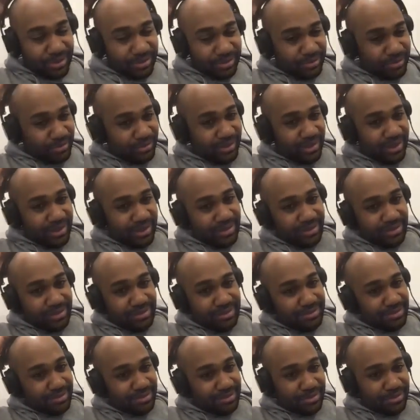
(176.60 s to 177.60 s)
know
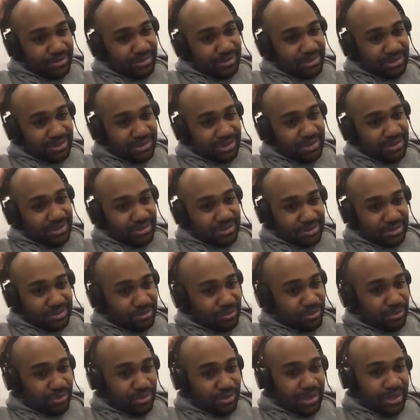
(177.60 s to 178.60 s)
90. He's a
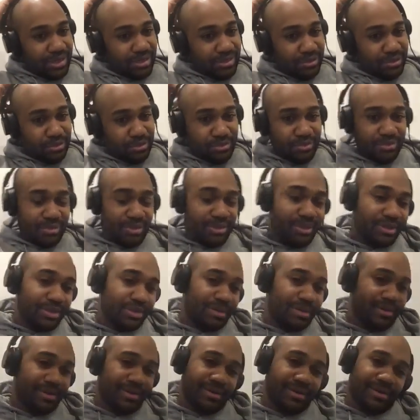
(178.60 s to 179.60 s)
good guy.
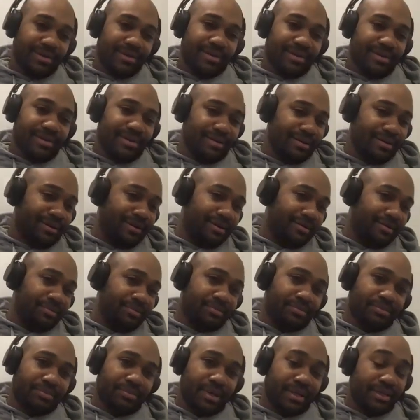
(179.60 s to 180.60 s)

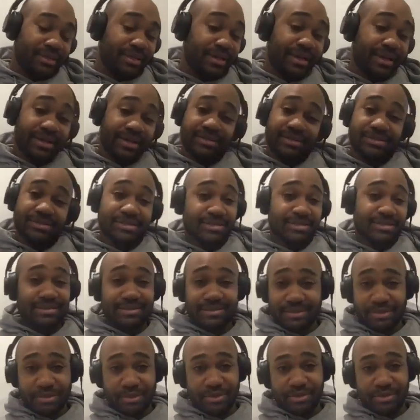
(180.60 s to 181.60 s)
And yeah, he's
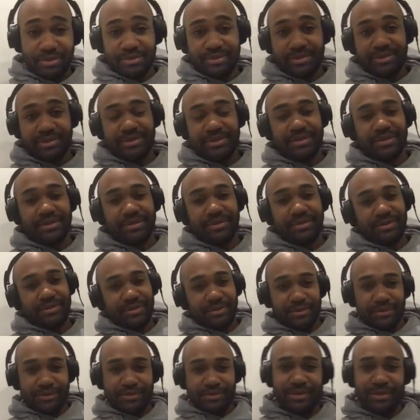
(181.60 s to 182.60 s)
just
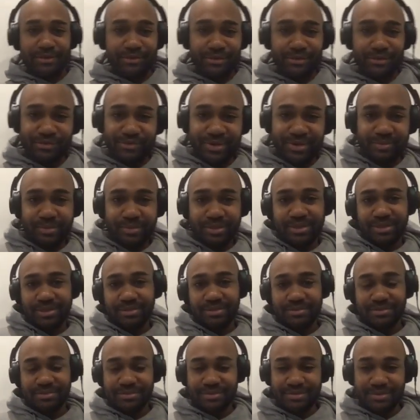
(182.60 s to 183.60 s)
looks after his
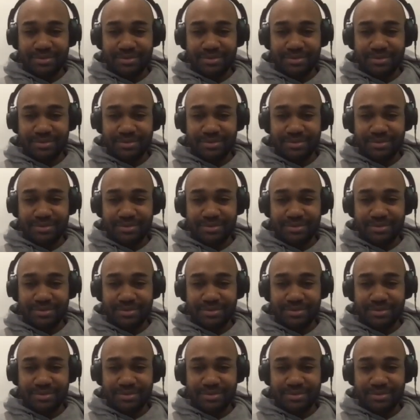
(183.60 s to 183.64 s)
family.